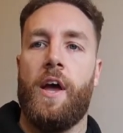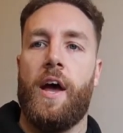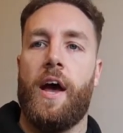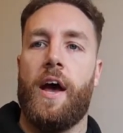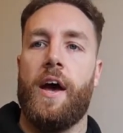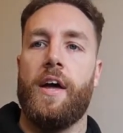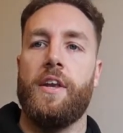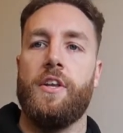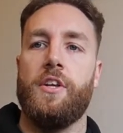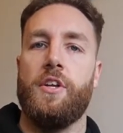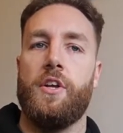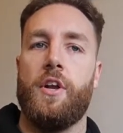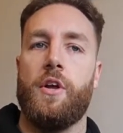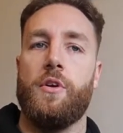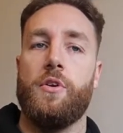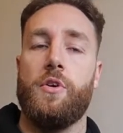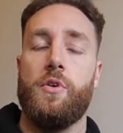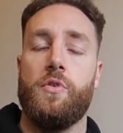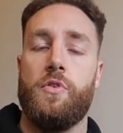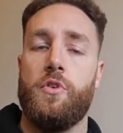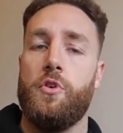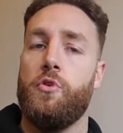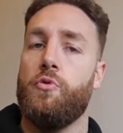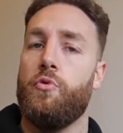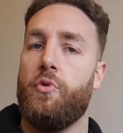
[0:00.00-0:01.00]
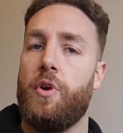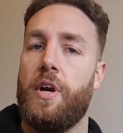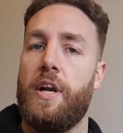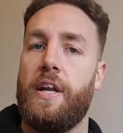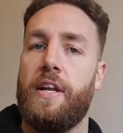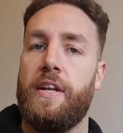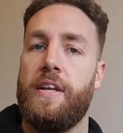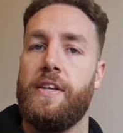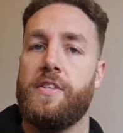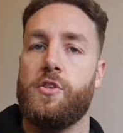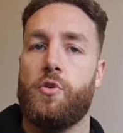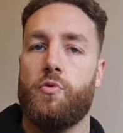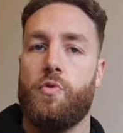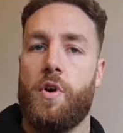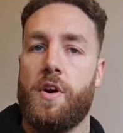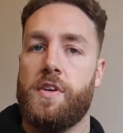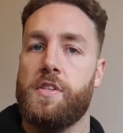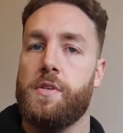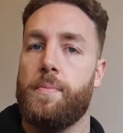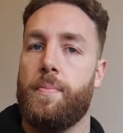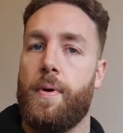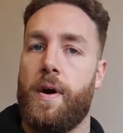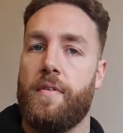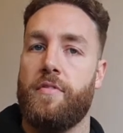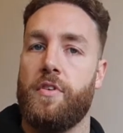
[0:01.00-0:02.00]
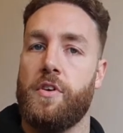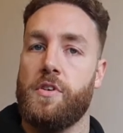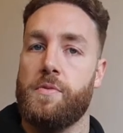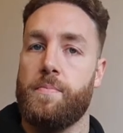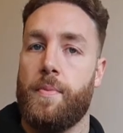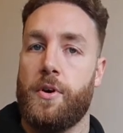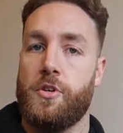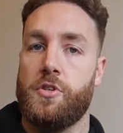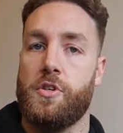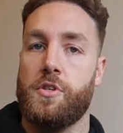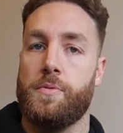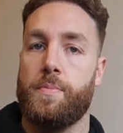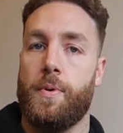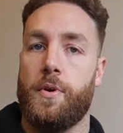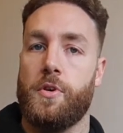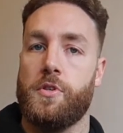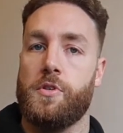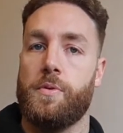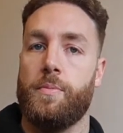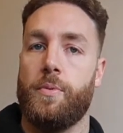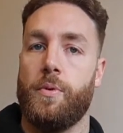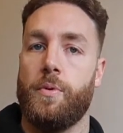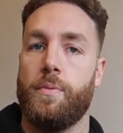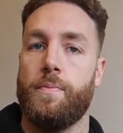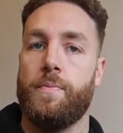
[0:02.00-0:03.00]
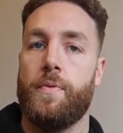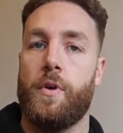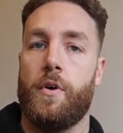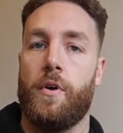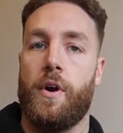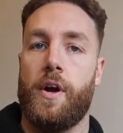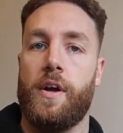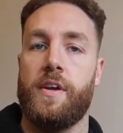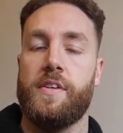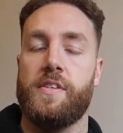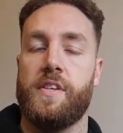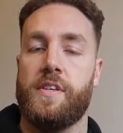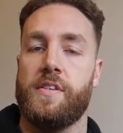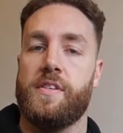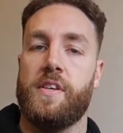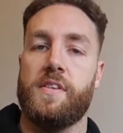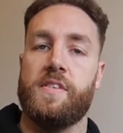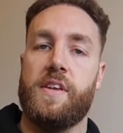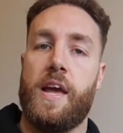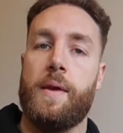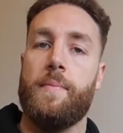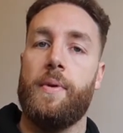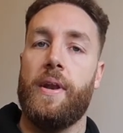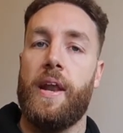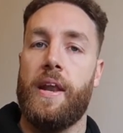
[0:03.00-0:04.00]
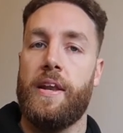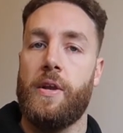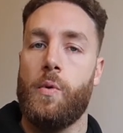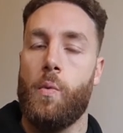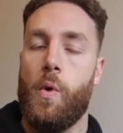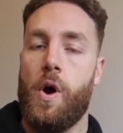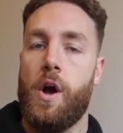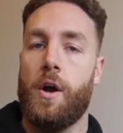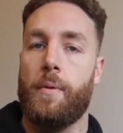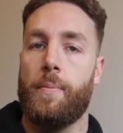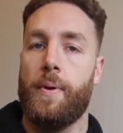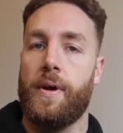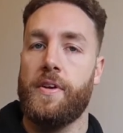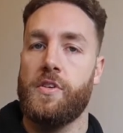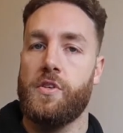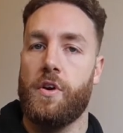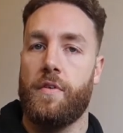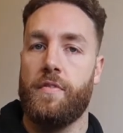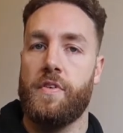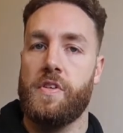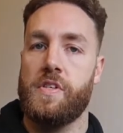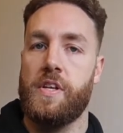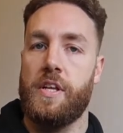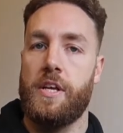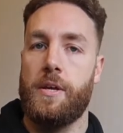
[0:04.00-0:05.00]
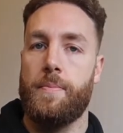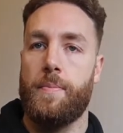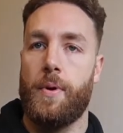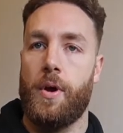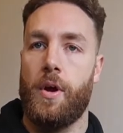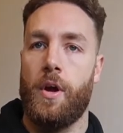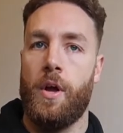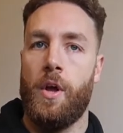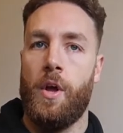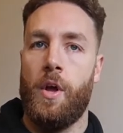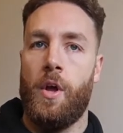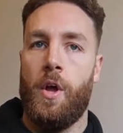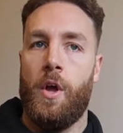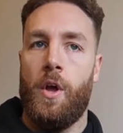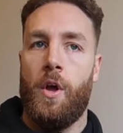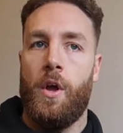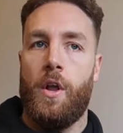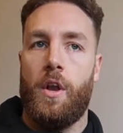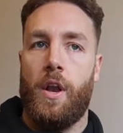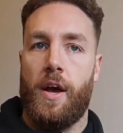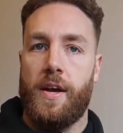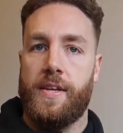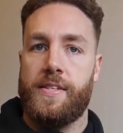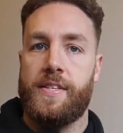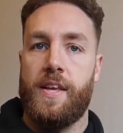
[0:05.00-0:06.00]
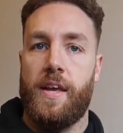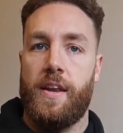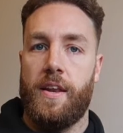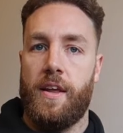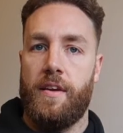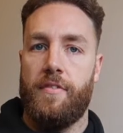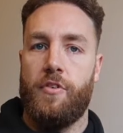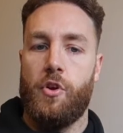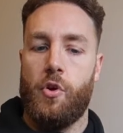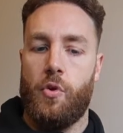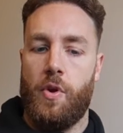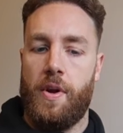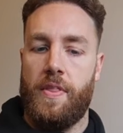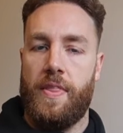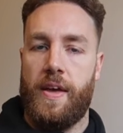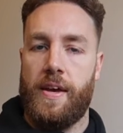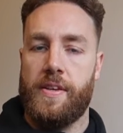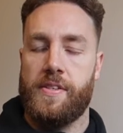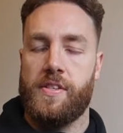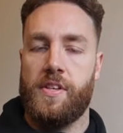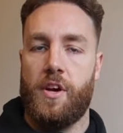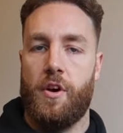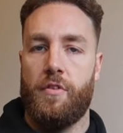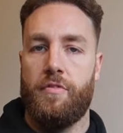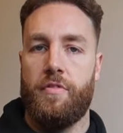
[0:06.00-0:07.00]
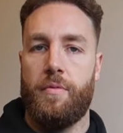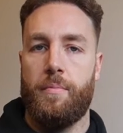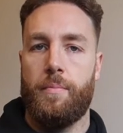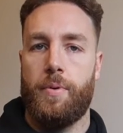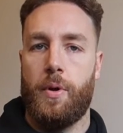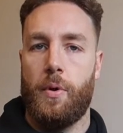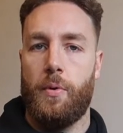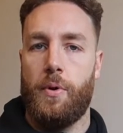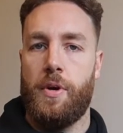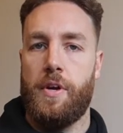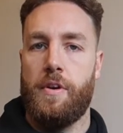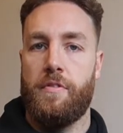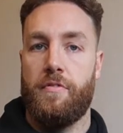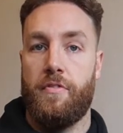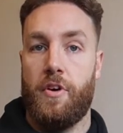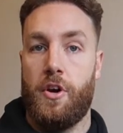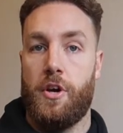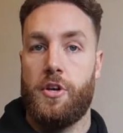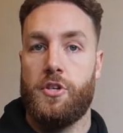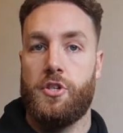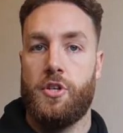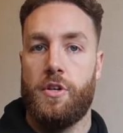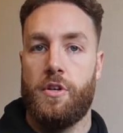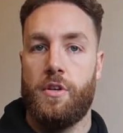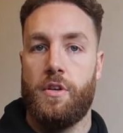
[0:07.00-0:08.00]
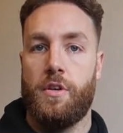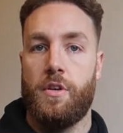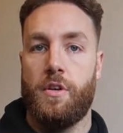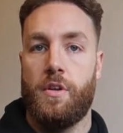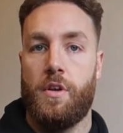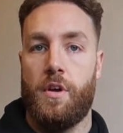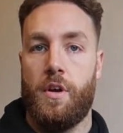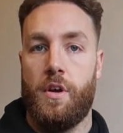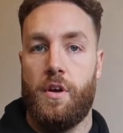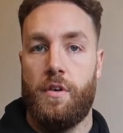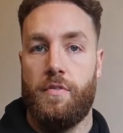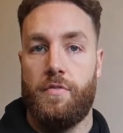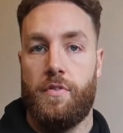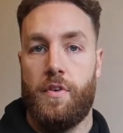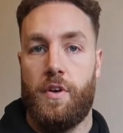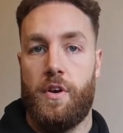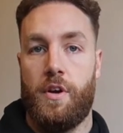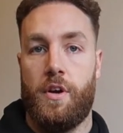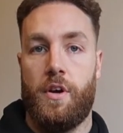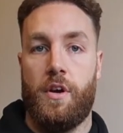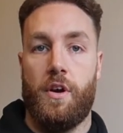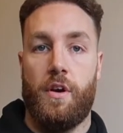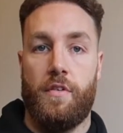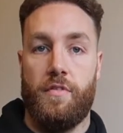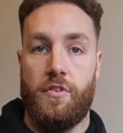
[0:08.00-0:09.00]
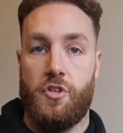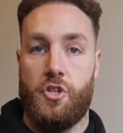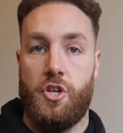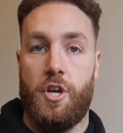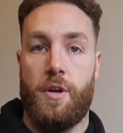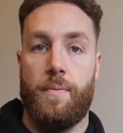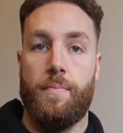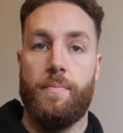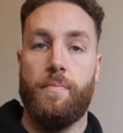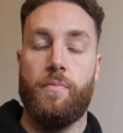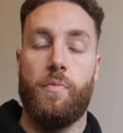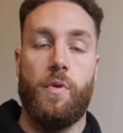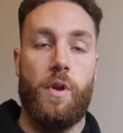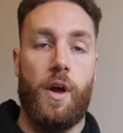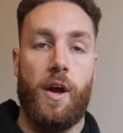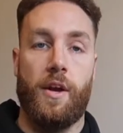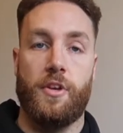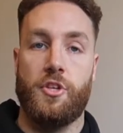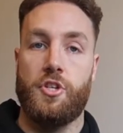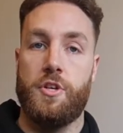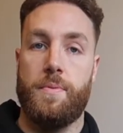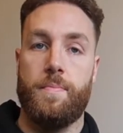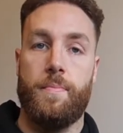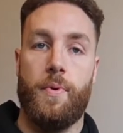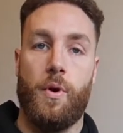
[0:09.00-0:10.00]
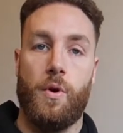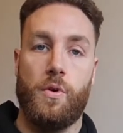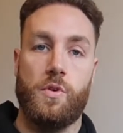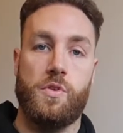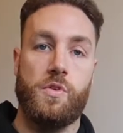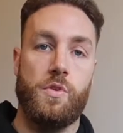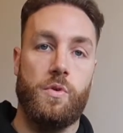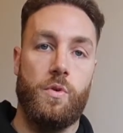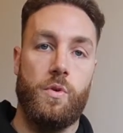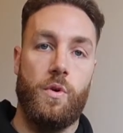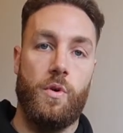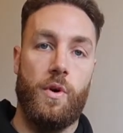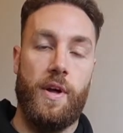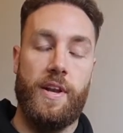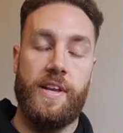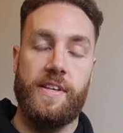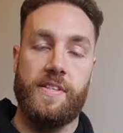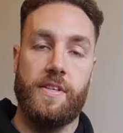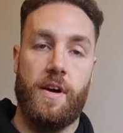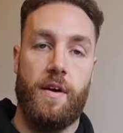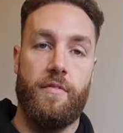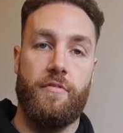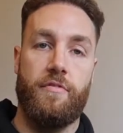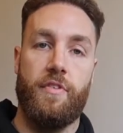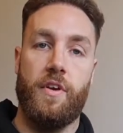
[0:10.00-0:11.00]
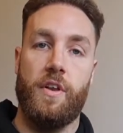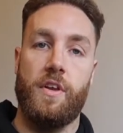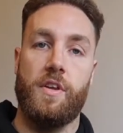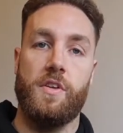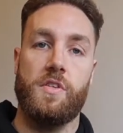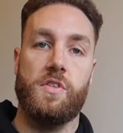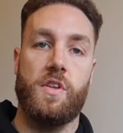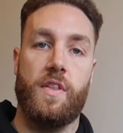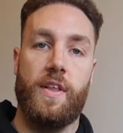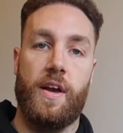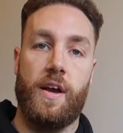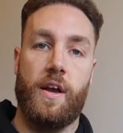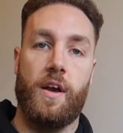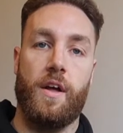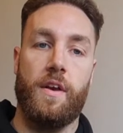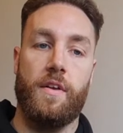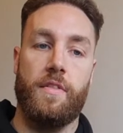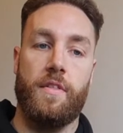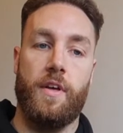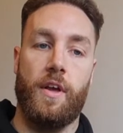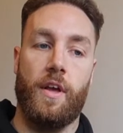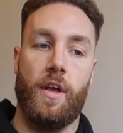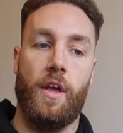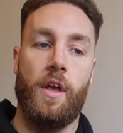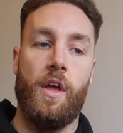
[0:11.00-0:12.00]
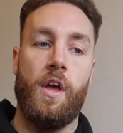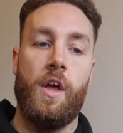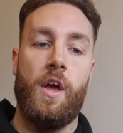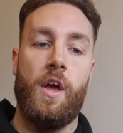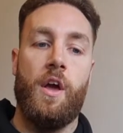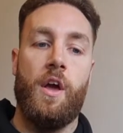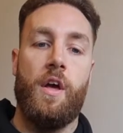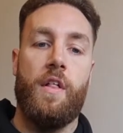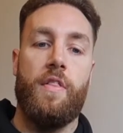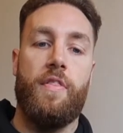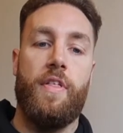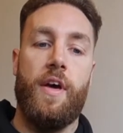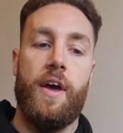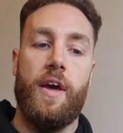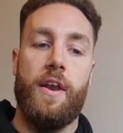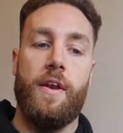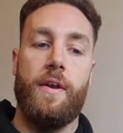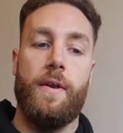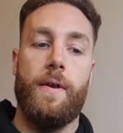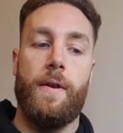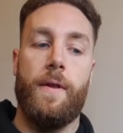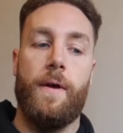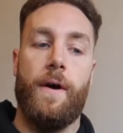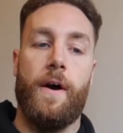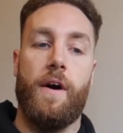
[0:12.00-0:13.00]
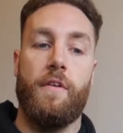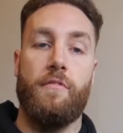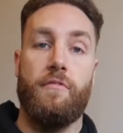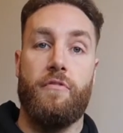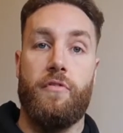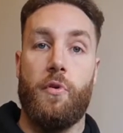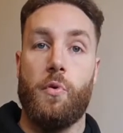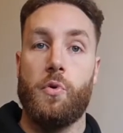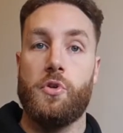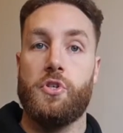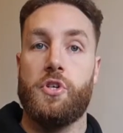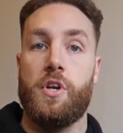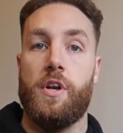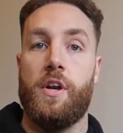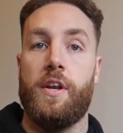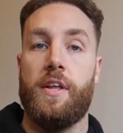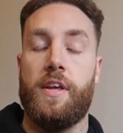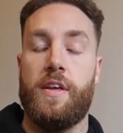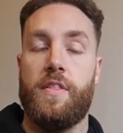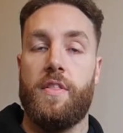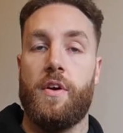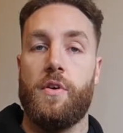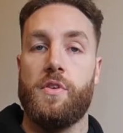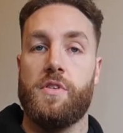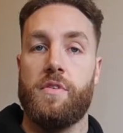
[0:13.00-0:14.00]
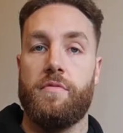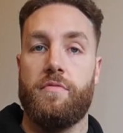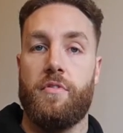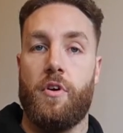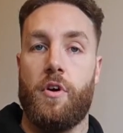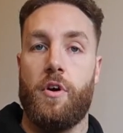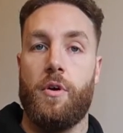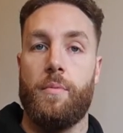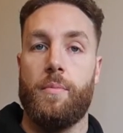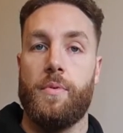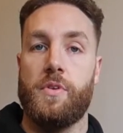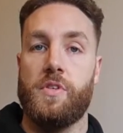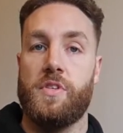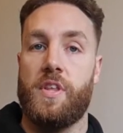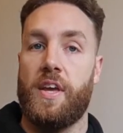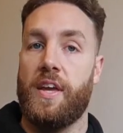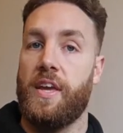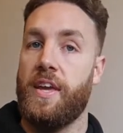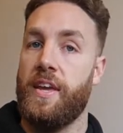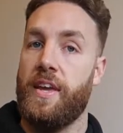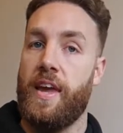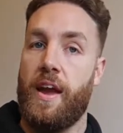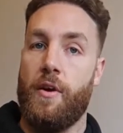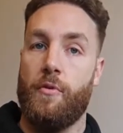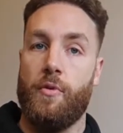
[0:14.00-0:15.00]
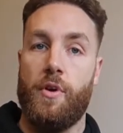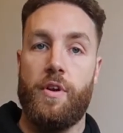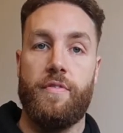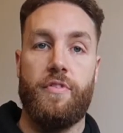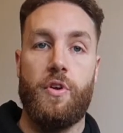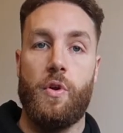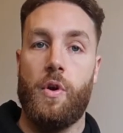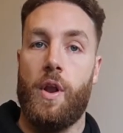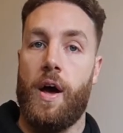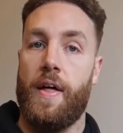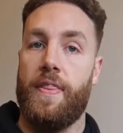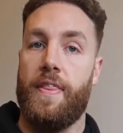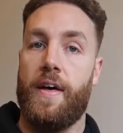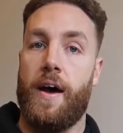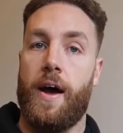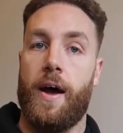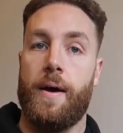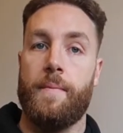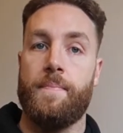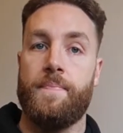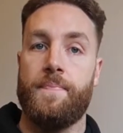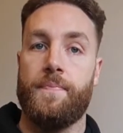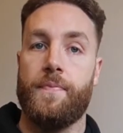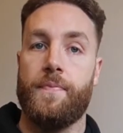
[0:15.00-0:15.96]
And, you do really need to rise above it as much as possible. All right. It's the same in any workplace, obviously. But like I said, if you're in that self-employed version of a gym, like Gym Box or Anytime Fitness and that kind of thing, then unfortunately in those environments, they can get rid of you like that.